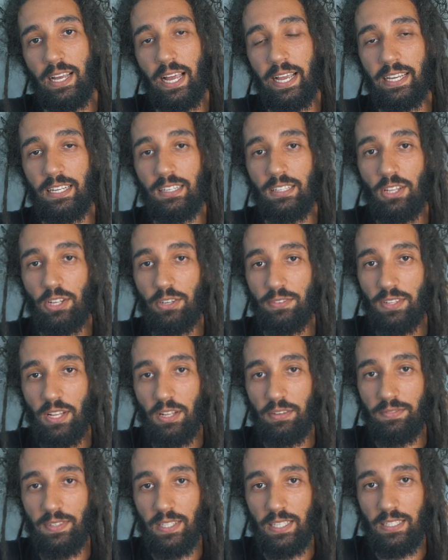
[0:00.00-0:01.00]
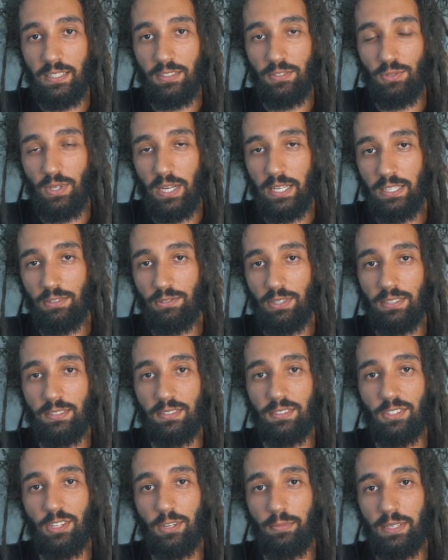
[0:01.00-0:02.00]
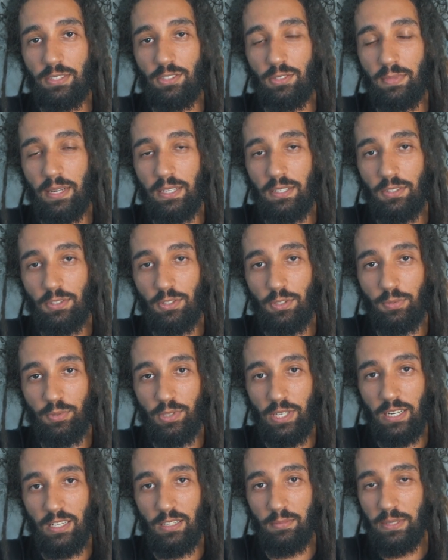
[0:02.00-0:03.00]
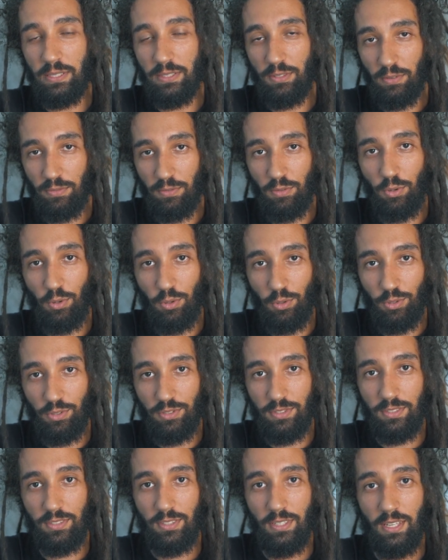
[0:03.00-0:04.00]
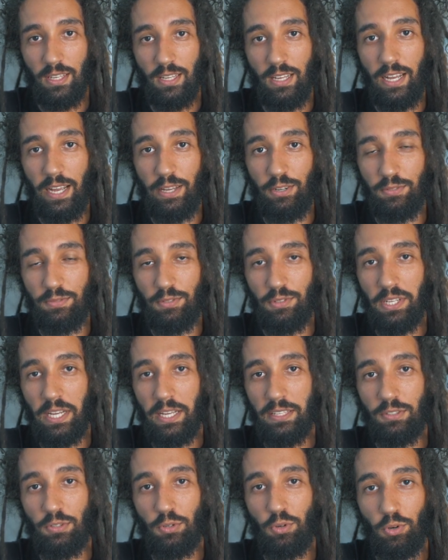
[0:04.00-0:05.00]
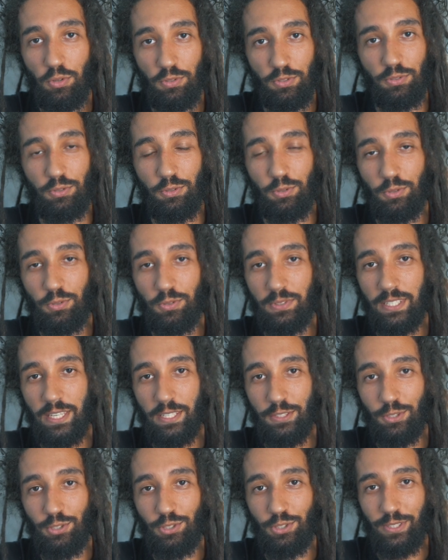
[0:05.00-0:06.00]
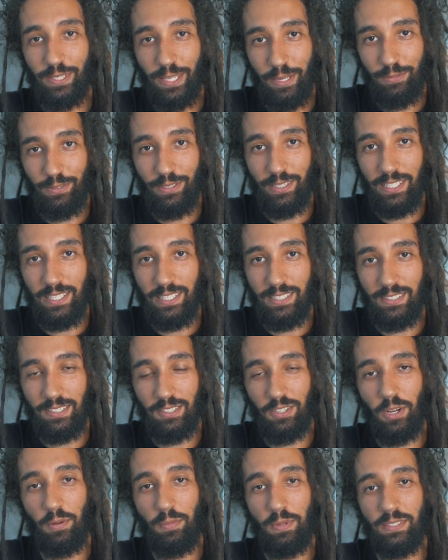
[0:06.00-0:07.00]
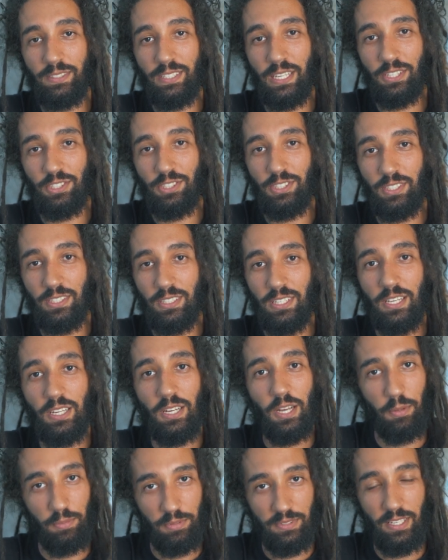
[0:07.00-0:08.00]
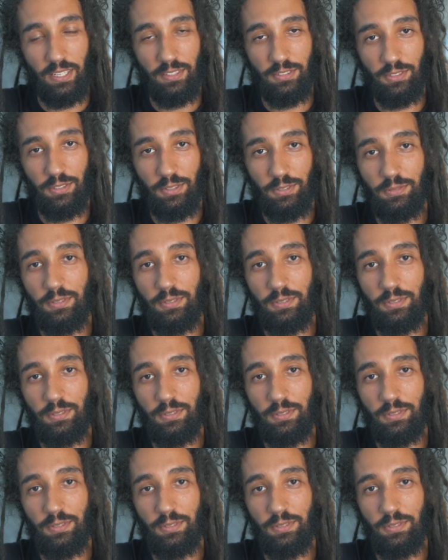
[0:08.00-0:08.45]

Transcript: I get a lot of non-vegans writing racist comments on my YouTube channel, but of course I don't forget the golden rule that you should never let the comment section upset you.